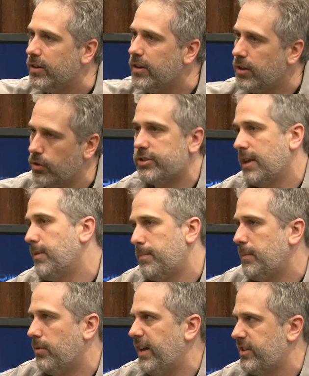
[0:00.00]
You know, in the same way
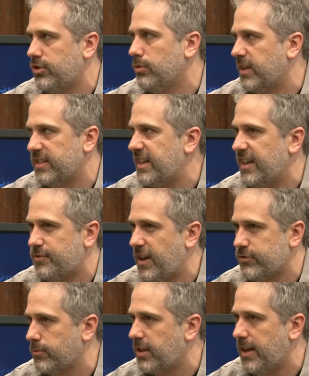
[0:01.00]
people, I assume, get
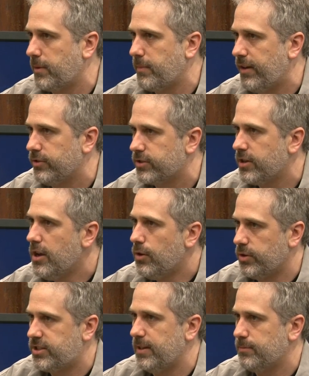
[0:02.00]
satisfaction from climbing mountains,
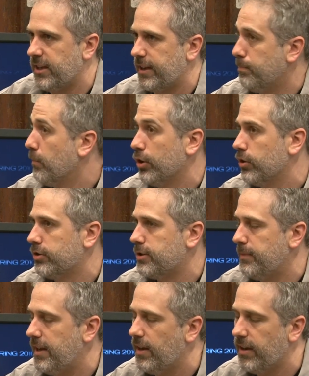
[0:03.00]
which seems like murder
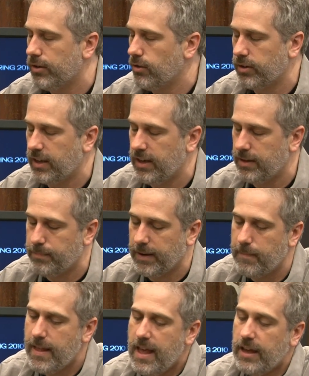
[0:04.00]
to me. I don't get it,
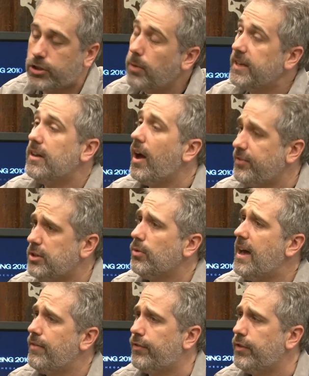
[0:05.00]
but so I mean, obviously
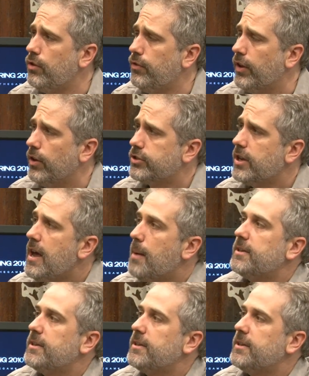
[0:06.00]
we'll have a few of those.